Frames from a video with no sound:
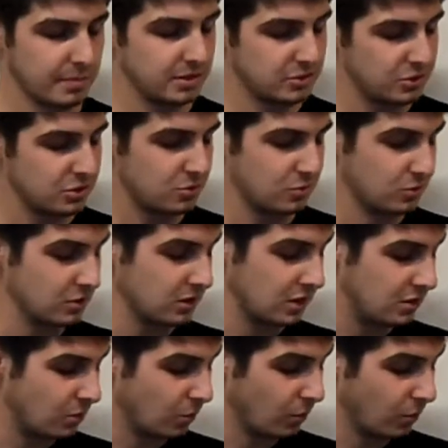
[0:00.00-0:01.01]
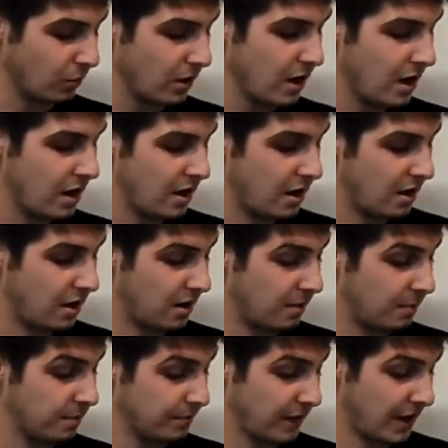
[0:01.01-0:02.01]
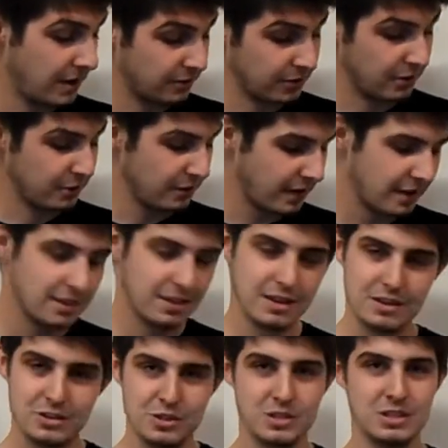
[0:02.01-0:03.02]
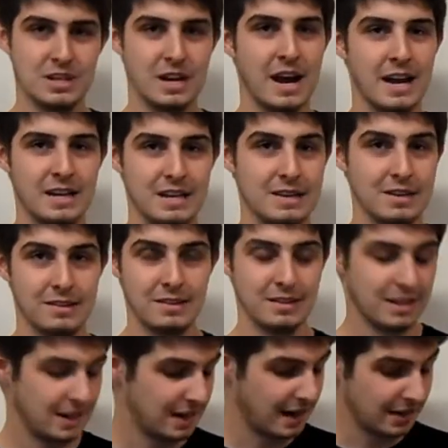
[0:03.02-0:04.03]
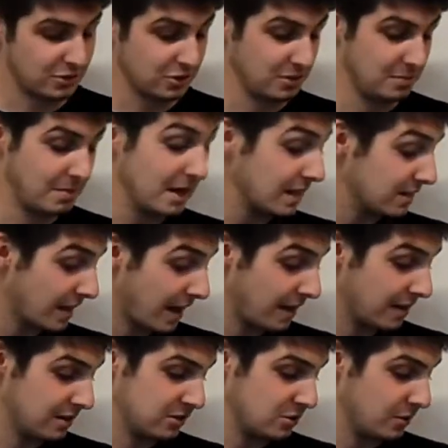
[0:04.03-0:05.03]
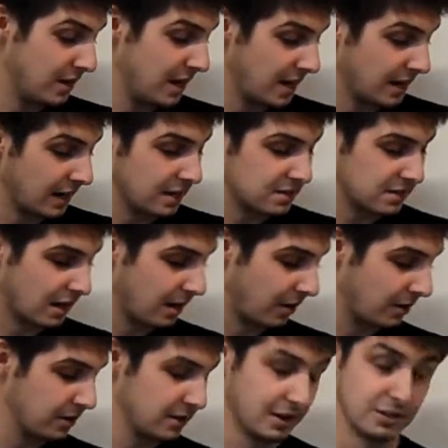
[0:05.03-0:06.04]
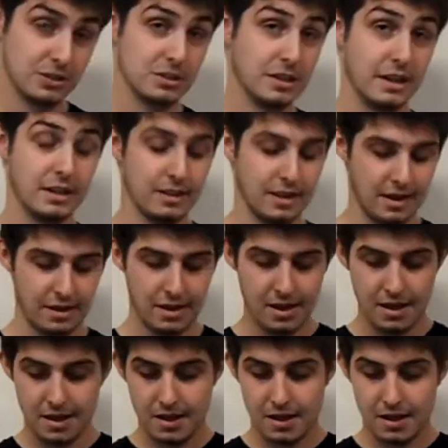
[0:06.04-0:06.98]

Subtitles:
on, but they're just really cool. I don't know, it's just the idea that they can actually make that into an AK style. I just like that.